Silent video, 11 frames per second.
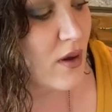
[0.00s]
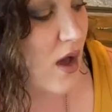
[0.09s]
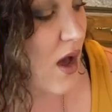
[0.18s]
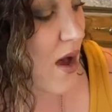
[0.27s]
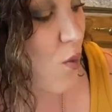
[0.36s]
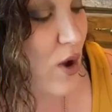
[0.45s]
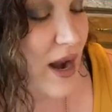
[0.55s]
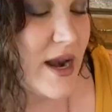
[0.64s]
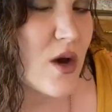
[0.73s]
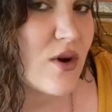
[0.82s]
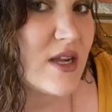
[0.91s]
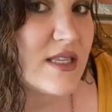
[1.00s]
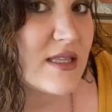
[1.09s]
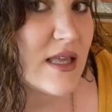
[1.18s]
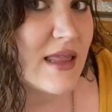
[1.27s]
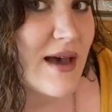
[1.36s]
When I notice
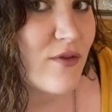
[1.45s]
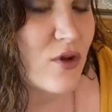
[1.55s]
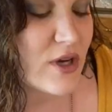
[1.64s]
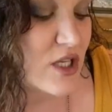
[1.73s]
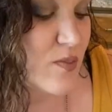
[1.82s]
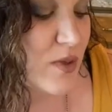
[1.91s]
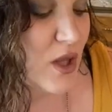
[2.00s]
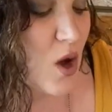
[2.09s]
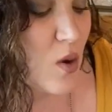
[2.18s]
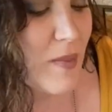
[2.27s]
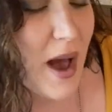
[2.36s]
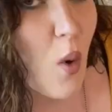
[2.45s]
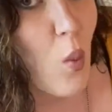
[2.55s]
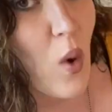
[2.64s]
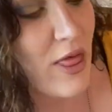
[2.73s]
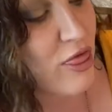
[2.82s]
the level is below
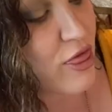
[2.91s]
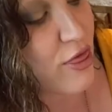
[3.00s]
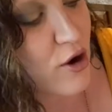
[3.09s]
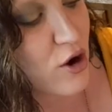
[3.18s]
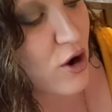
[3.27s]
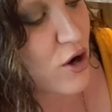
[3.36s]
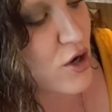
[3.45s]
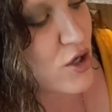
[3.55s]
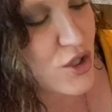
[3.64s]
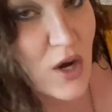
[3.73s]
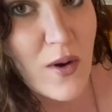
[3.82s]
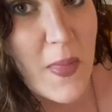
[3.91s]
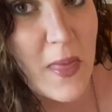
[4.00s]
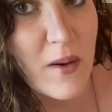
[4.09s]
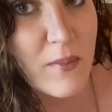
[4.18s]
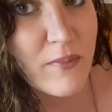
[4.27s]
about 1/3, so on
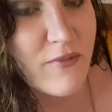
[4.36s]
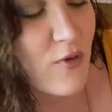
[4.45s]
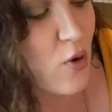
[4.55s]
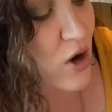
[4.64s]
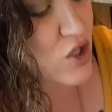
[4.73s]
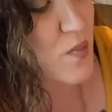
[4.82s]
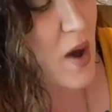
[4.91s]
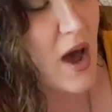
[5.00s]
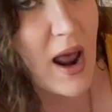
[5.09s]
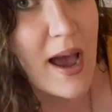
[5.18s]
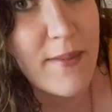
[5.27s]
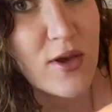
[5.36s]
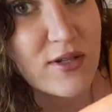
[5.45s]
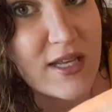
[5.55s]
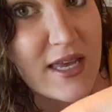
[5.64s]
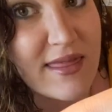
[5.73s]
the 4-inch pot I'm
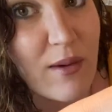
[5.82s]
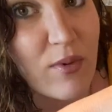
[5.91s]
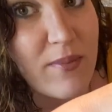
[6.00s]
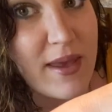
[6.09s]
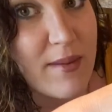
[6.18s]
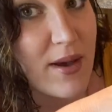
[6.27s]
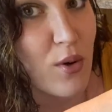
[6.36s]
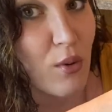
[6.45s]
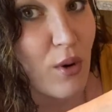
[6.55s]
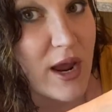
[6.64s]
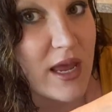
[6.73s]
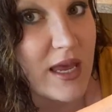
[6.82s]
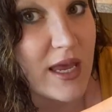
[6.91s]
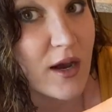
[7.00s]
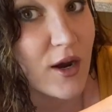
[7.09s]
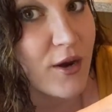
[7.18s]
using, that would be about right
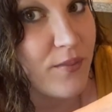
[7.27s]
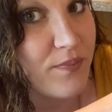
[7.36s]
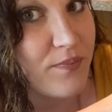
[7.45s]
here.